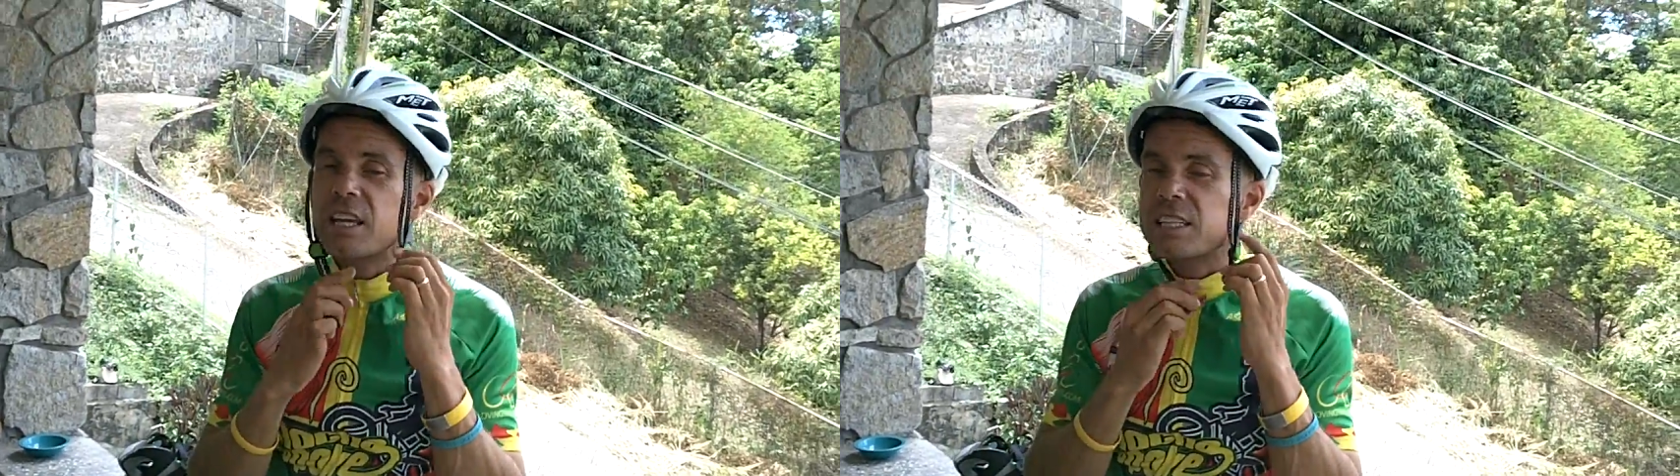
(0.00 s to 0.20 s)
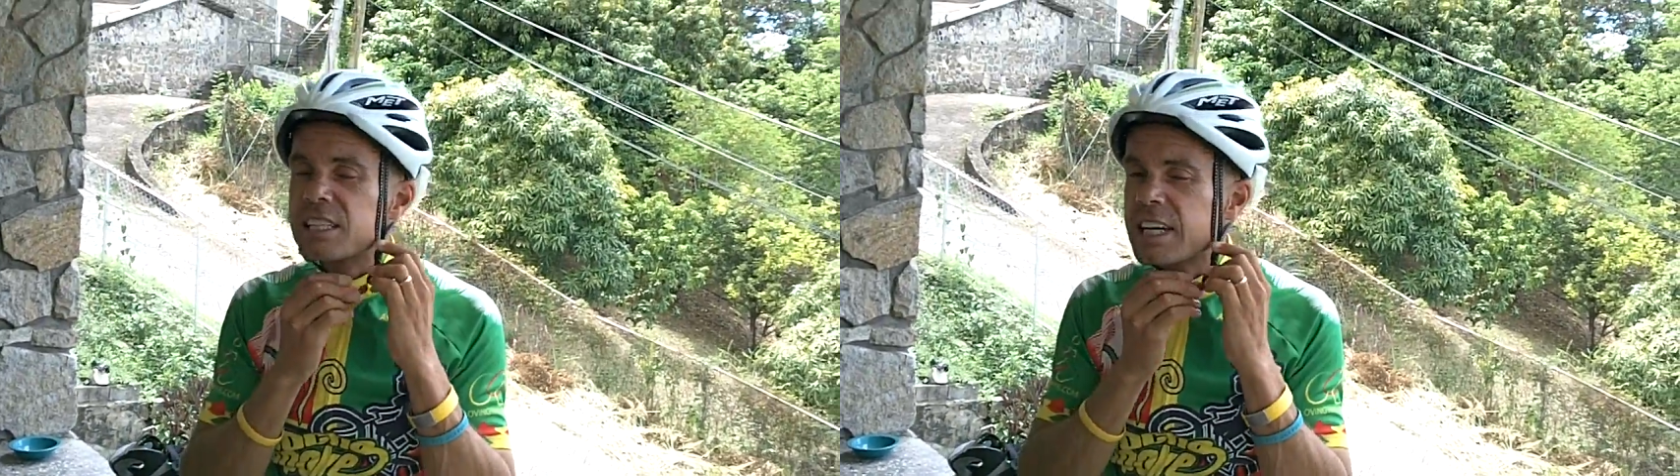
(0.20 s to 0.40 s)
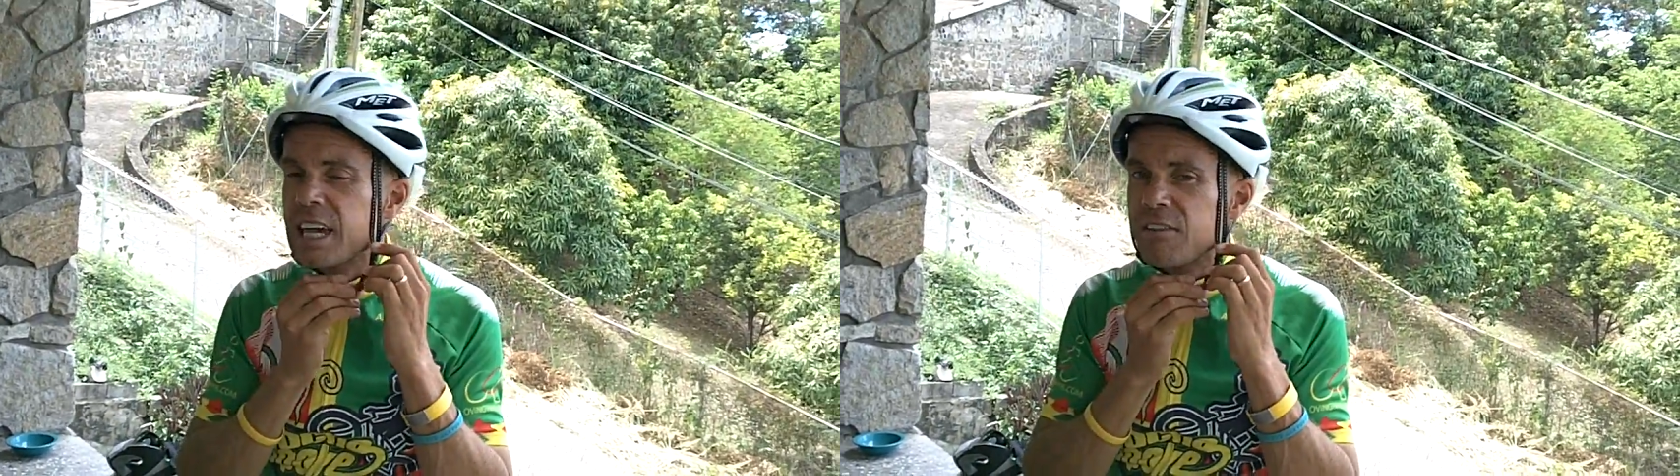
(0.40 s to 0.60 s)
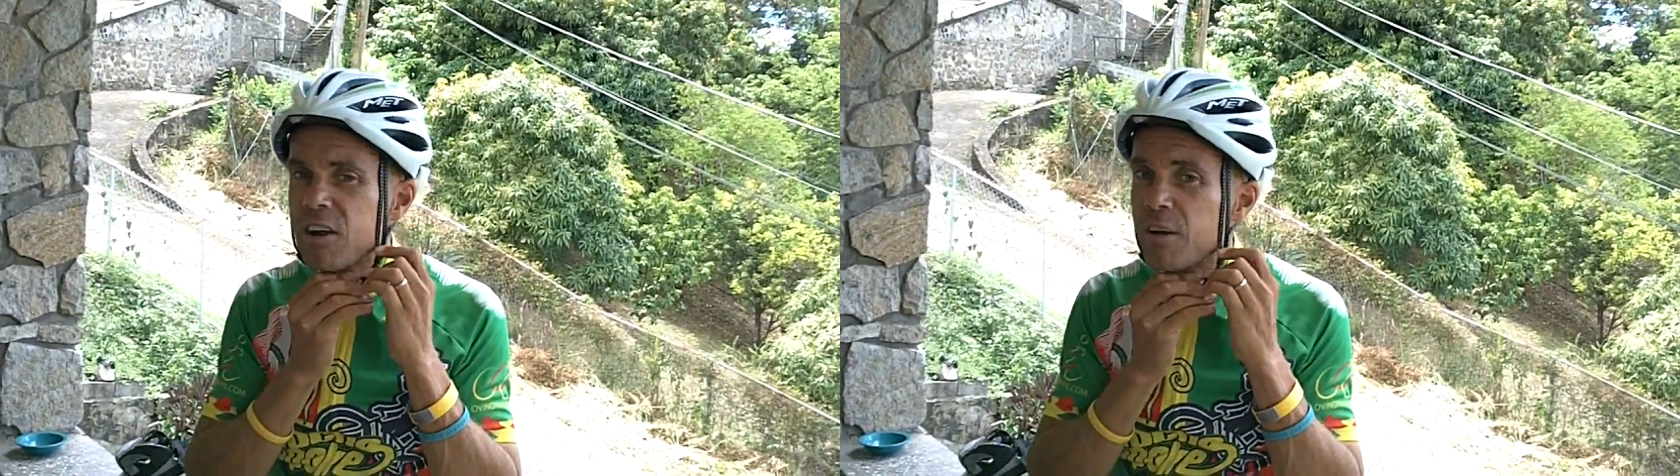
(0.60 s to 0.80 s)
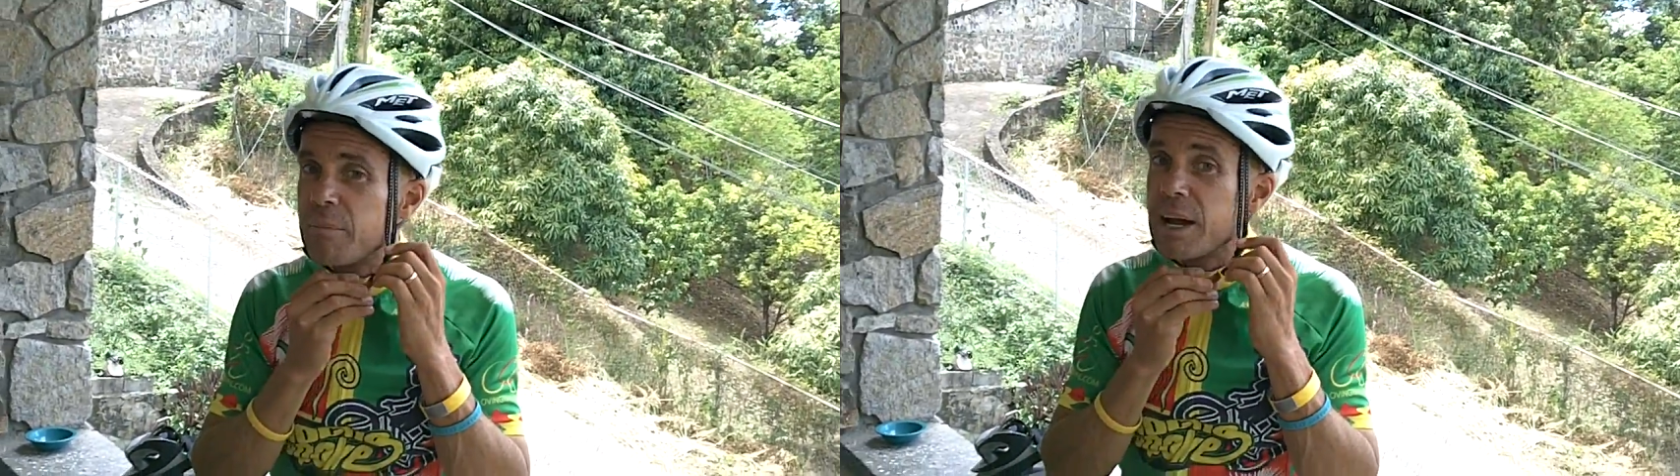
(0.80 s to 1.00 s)
This is a
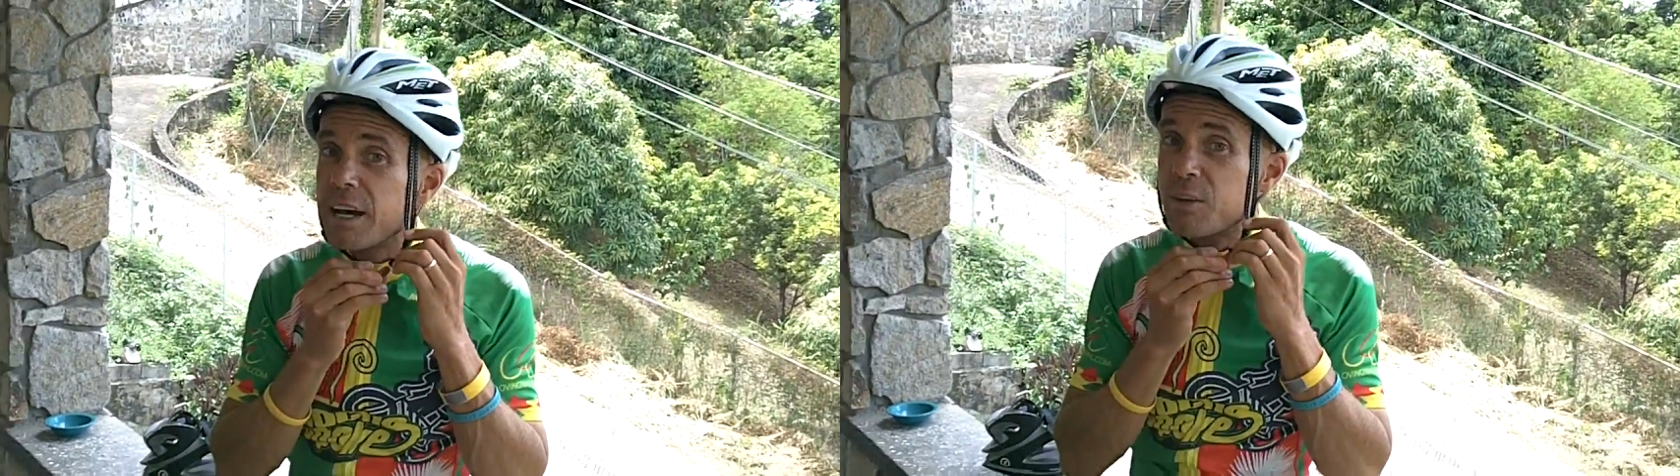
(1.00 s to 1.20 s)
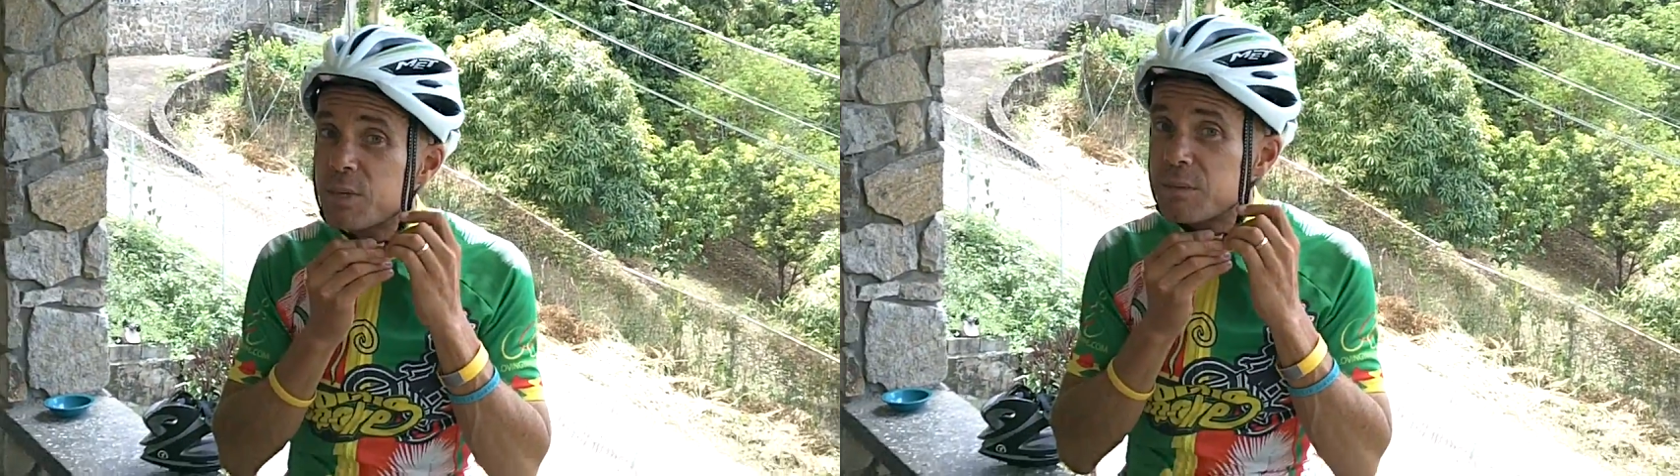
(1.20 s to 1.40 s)
Kevlar band,